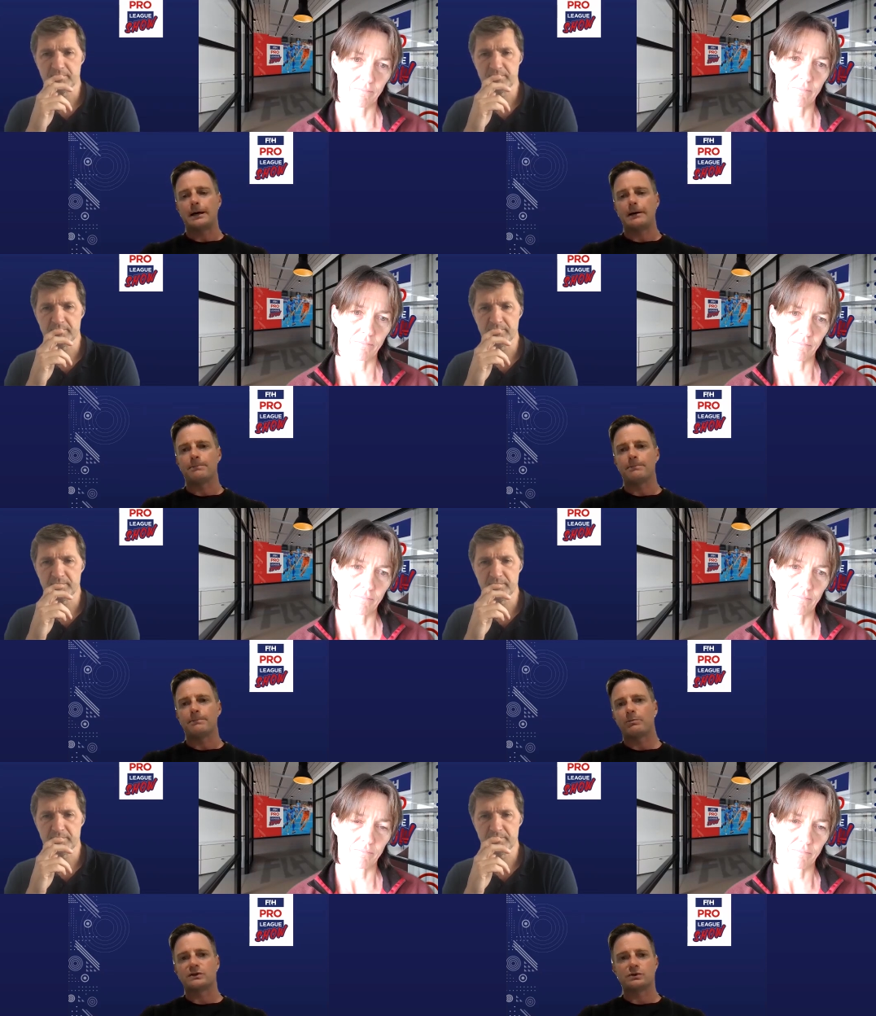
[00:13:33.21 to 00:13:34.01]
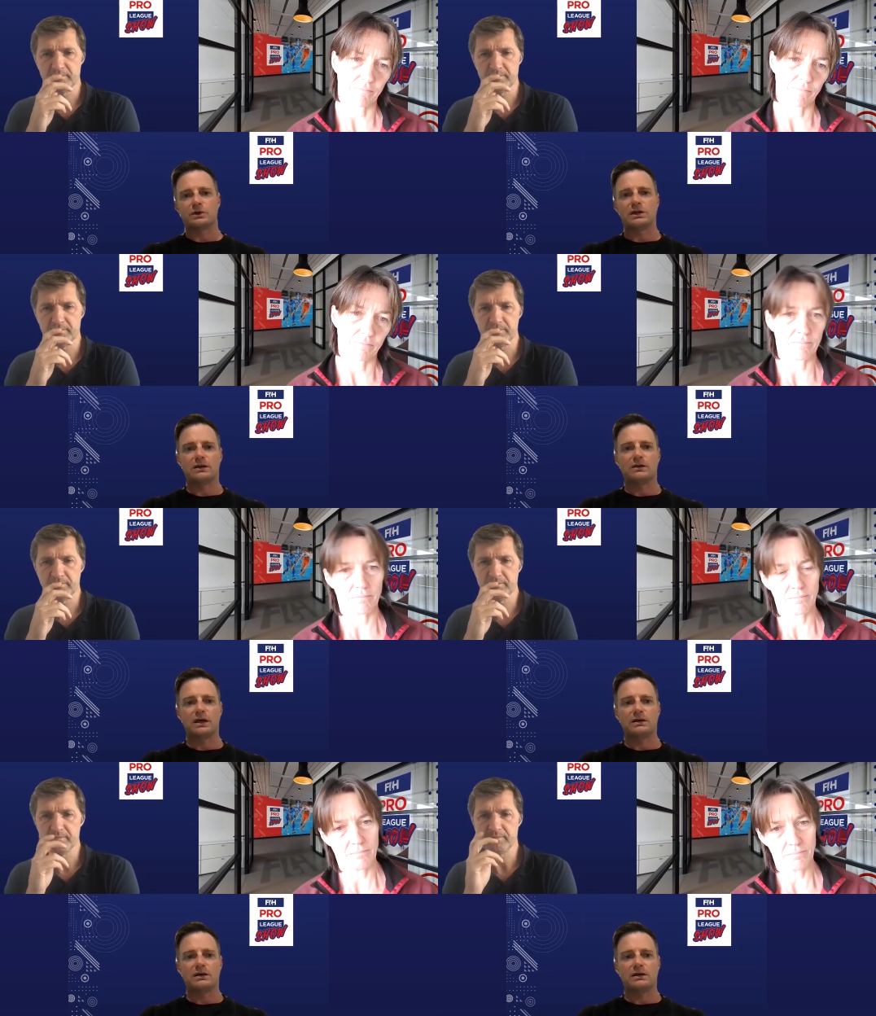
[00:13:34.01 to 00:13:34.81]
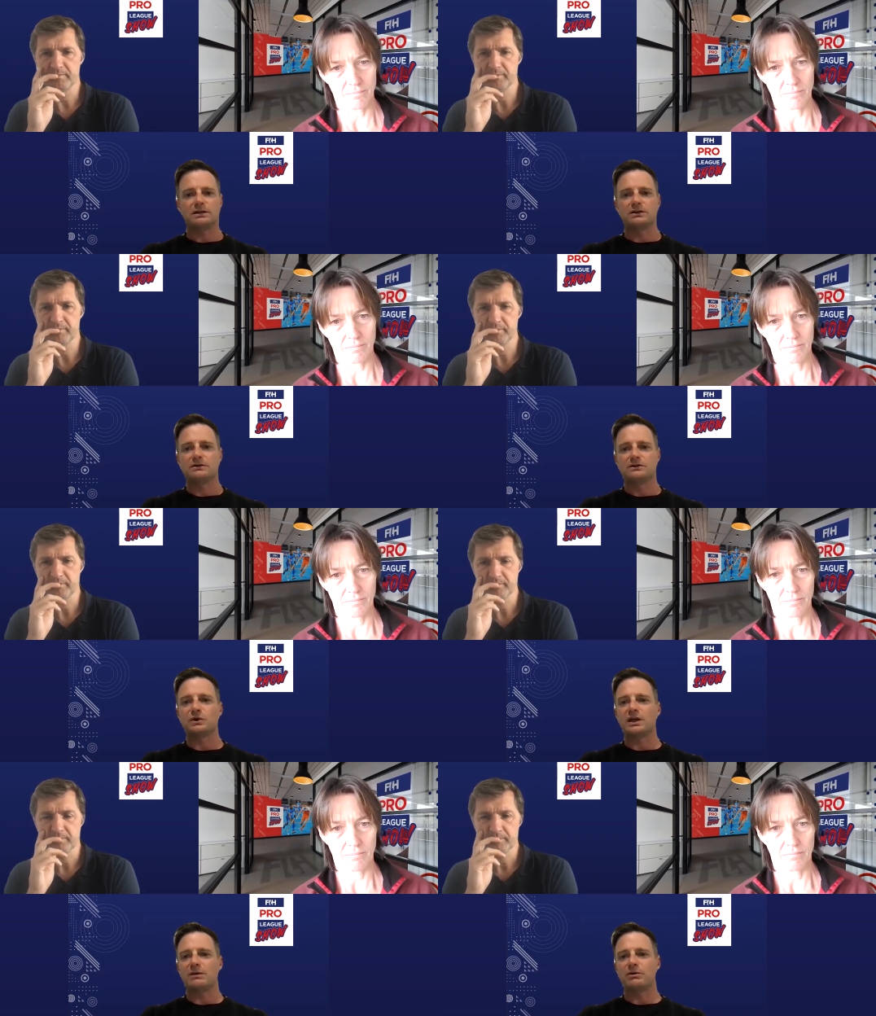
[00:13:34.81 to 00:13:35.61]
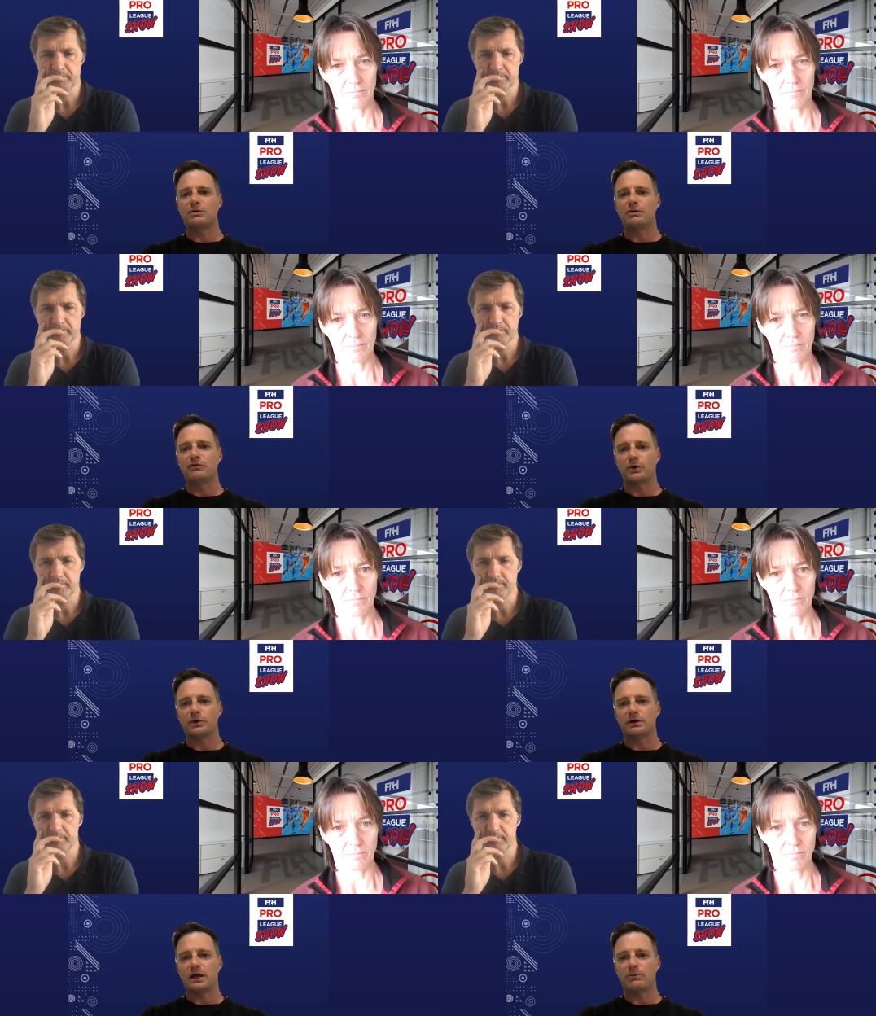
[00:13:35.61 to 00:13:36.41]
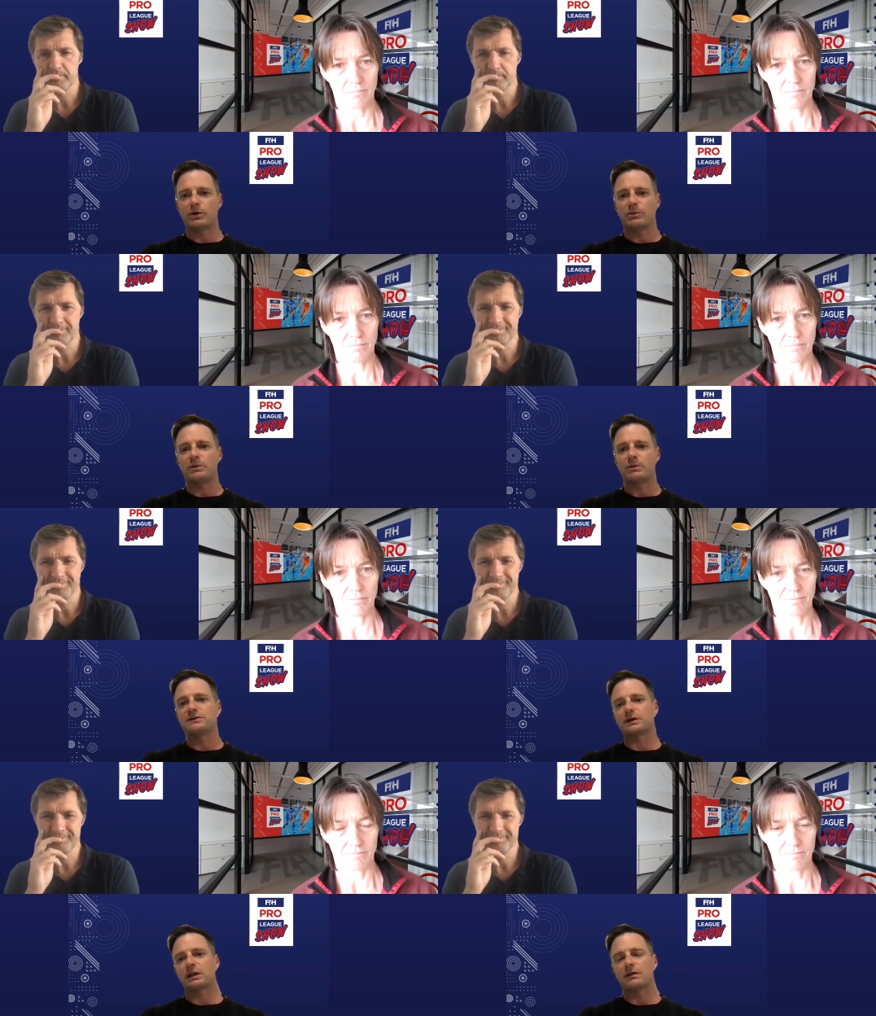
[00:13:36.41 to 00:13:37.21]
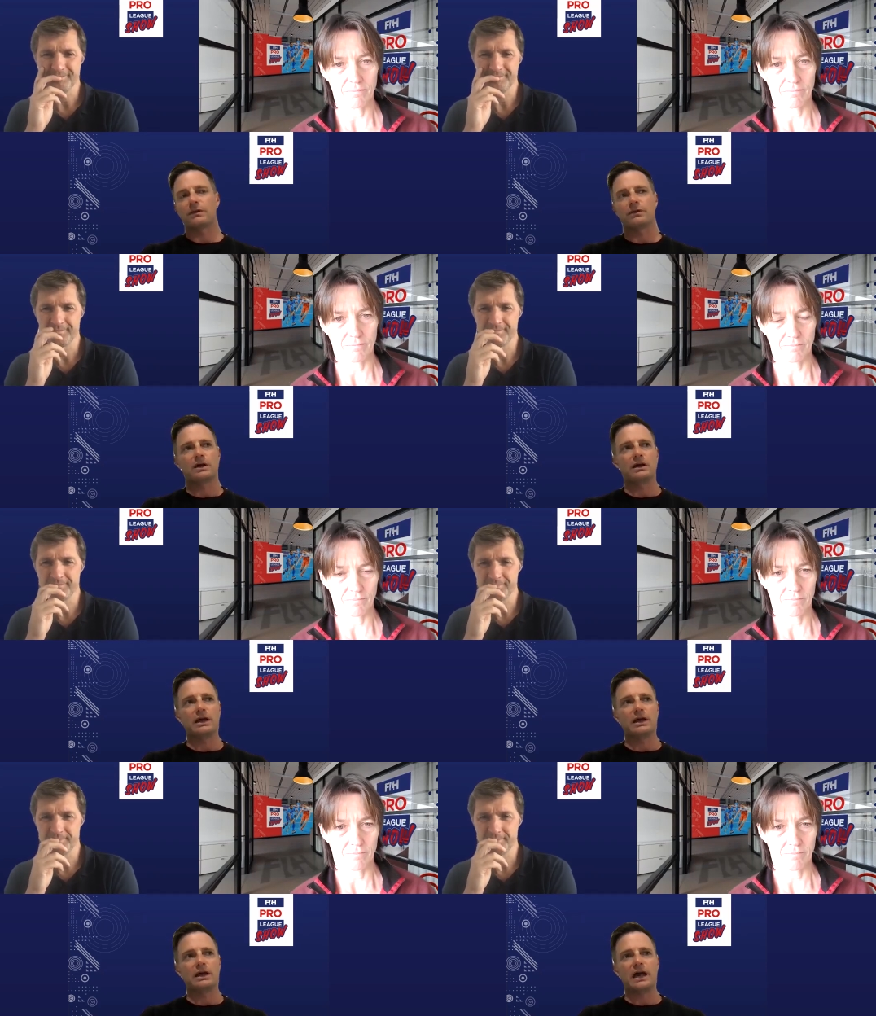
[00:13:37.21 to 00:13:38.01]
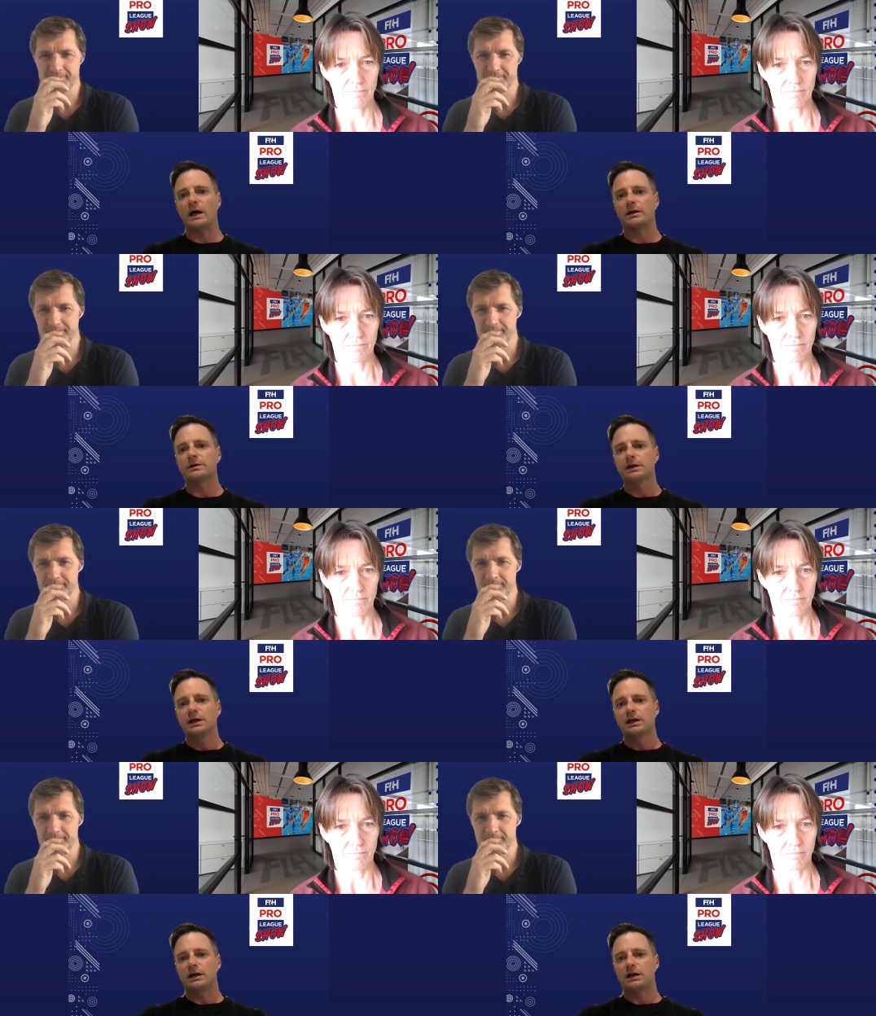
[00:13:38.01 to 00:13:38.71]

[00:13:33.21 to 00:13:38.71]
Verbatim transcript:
Speaker 1: But sort of, they did sort of ebb and flow, and probably particularly in game one,